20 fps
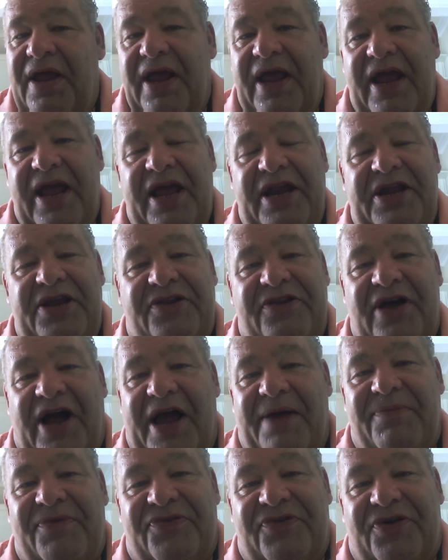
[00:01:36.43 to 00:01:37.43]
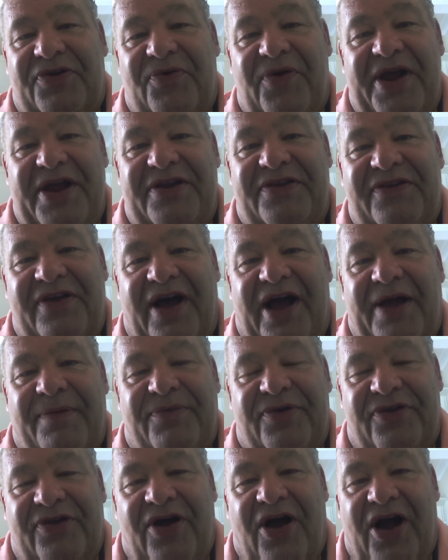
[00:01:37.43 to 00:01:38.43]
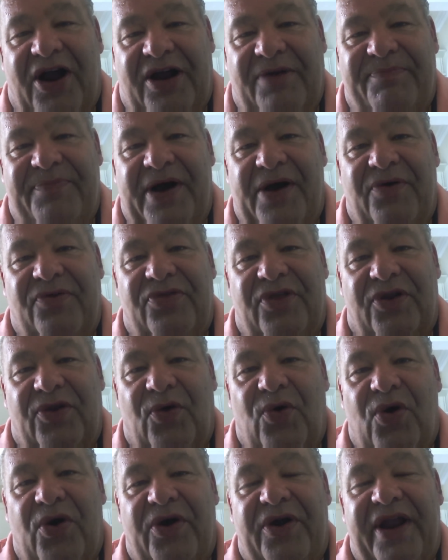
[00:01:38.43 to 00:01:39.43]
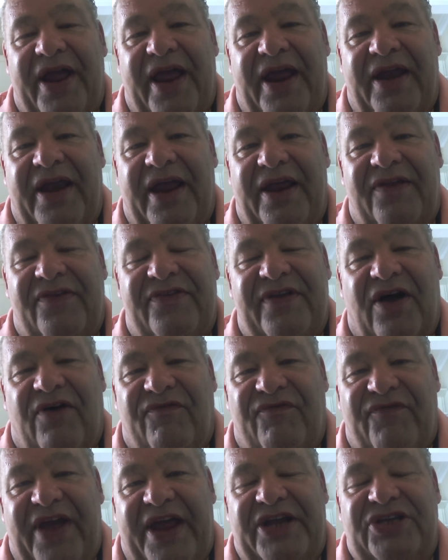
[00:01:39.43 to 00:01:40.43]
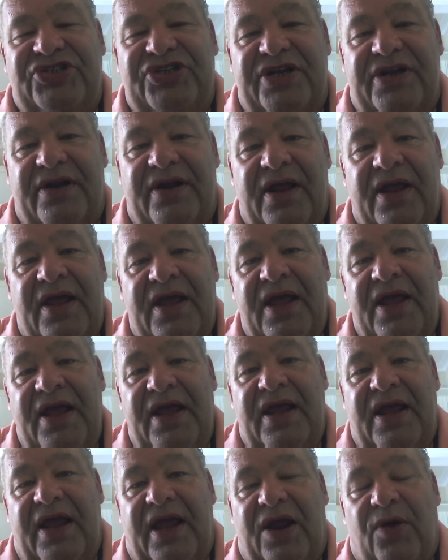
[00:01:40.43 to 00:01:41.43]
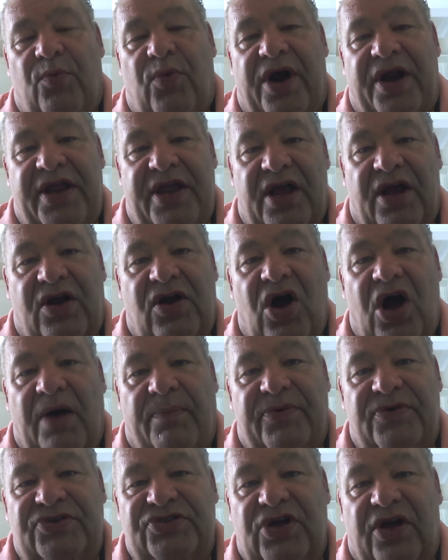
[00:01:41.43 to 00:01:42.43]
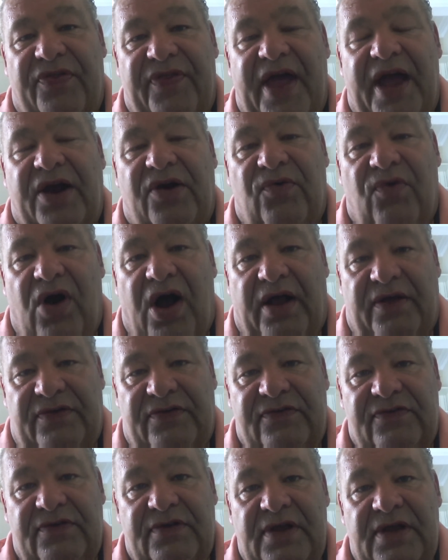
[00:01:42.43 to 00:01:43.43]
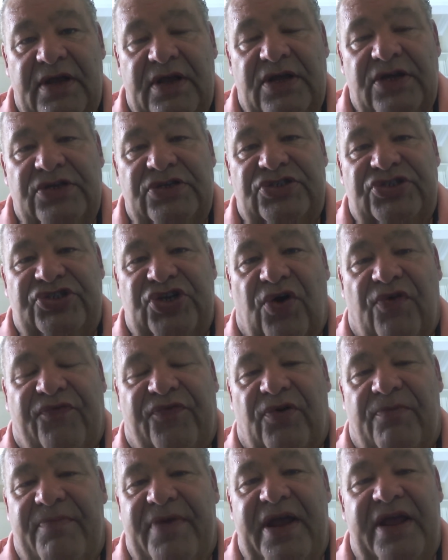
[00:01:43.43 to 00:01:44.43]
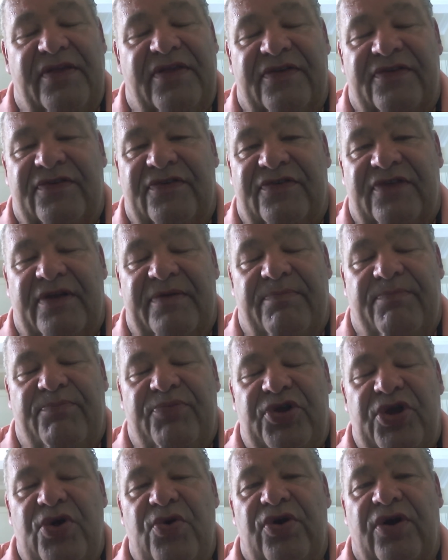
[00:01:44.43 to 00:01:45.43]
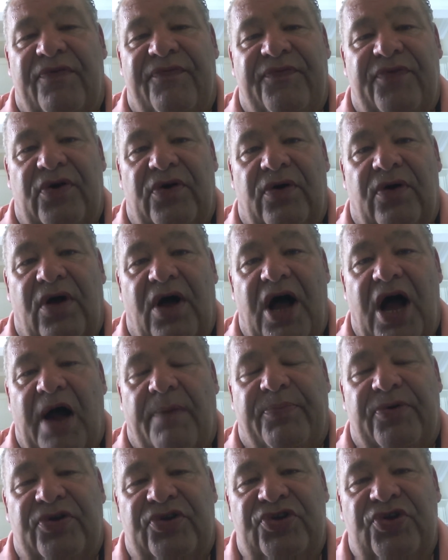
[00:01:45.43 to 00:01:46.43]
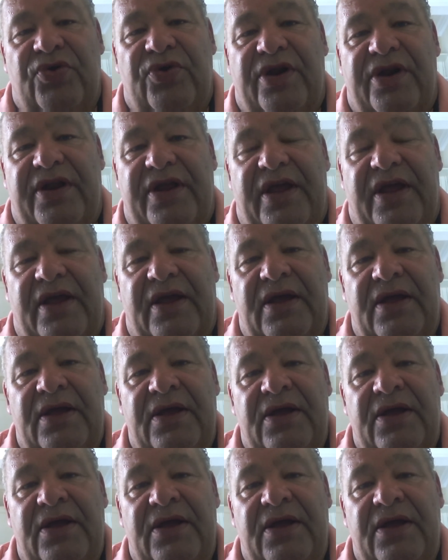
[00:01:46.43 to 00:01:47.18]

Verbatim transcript: Any time is a great time to talk about the Lord and, and salvation and what he accomplished on that cross. So for me, this is a beautiful opportunity